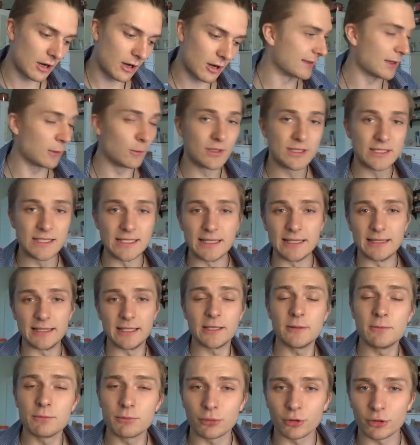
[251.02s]
Then we see
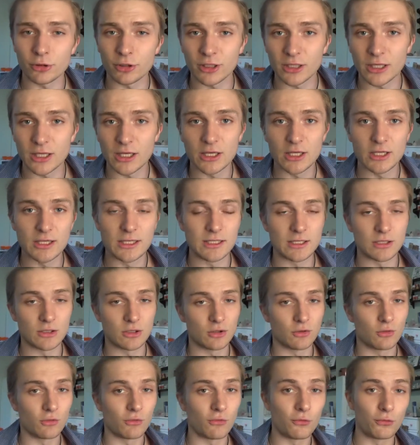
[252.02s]
Lindbergh
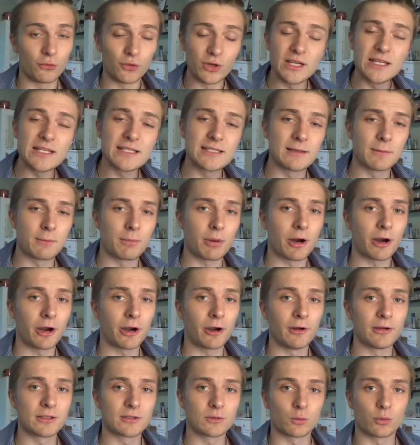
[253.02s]
freeze the
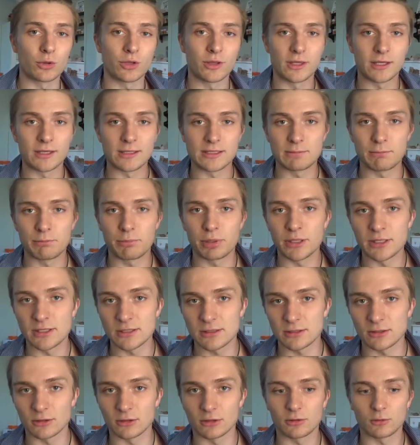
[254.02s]
pirates with his
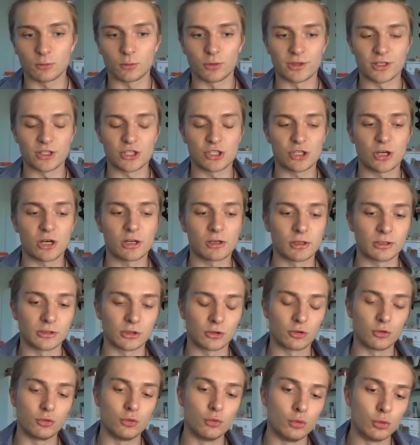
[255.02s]
pistol with a shot
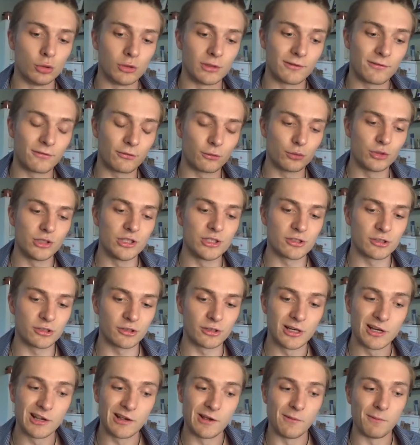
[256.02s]
called Cool
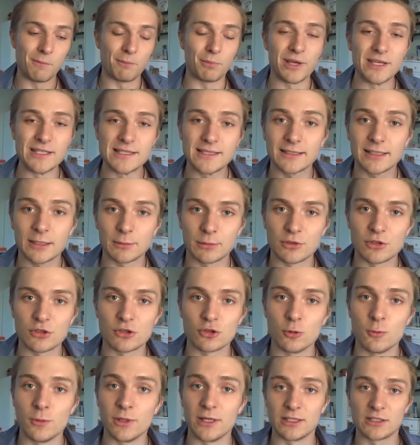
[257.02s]
Freezer. Basically, I'm
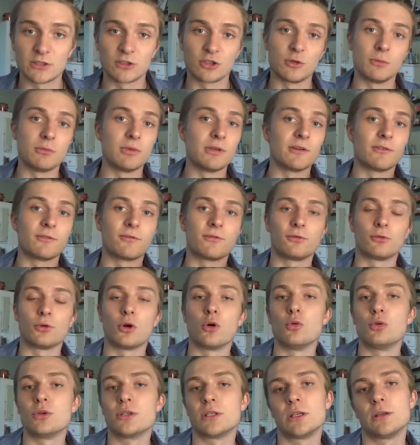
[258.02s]
assuming it's going to be a
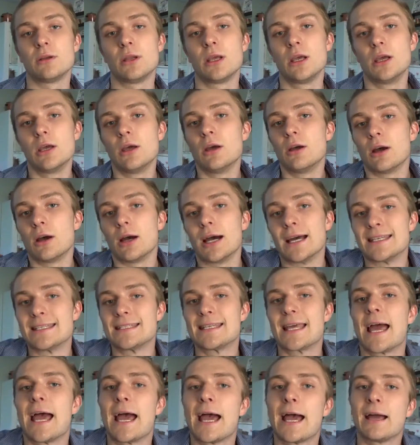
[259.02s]
frozen
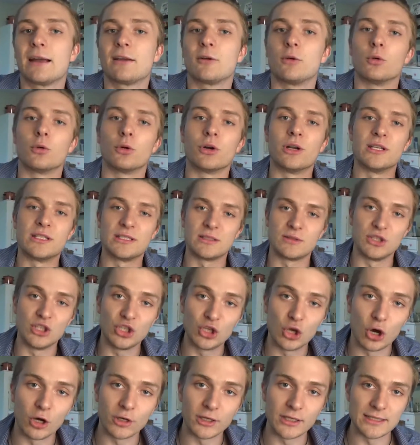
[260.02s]
attack, or his
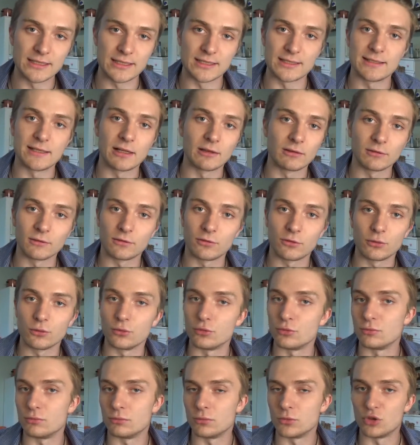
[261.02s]
gun is a devil
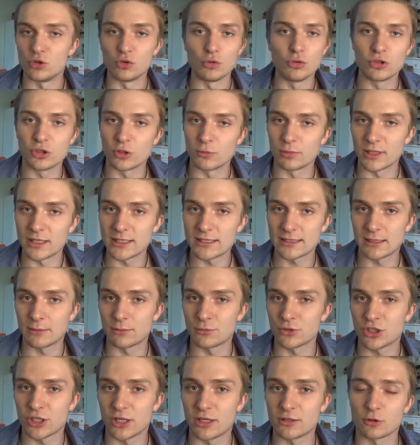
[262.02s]
fruit user by
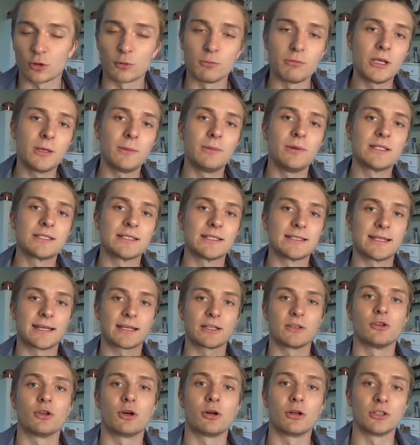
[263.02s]
some chance, or maybe it's a
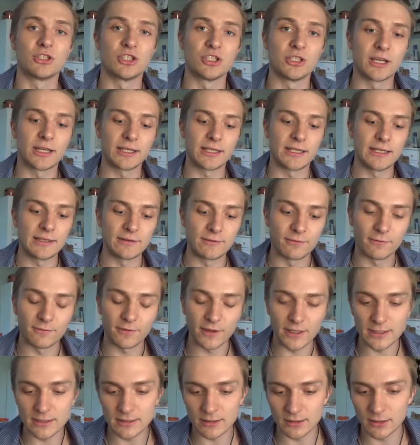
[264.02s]
technology that he
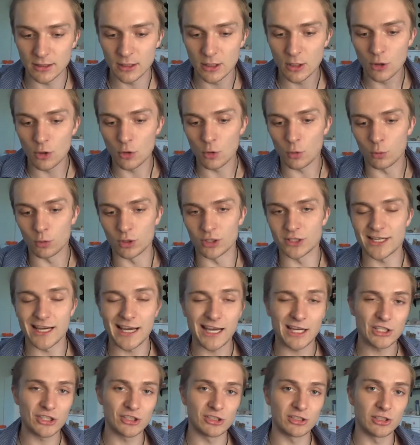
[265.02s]
invented, which
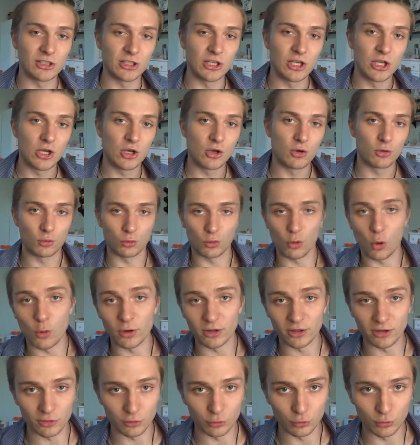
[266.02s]
actually,
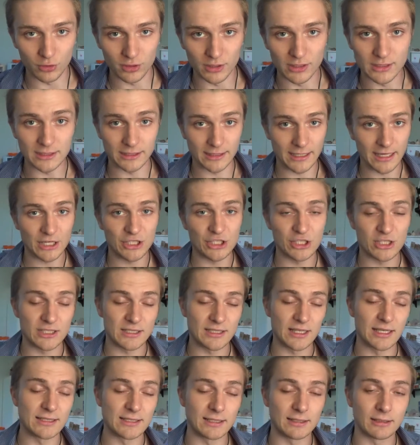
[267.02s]
going through this, it actually
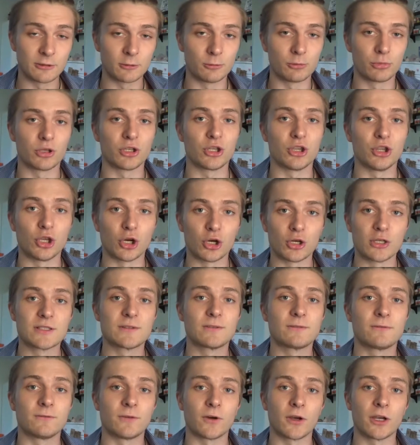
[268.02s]
states that Lindbergh
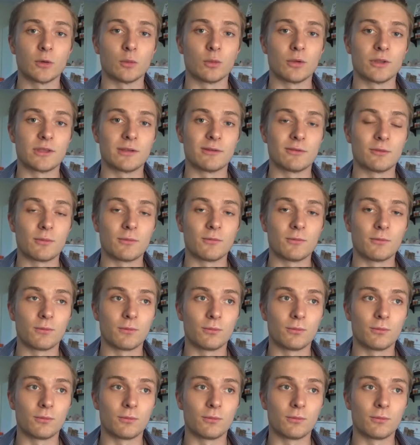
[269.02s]
does fight with the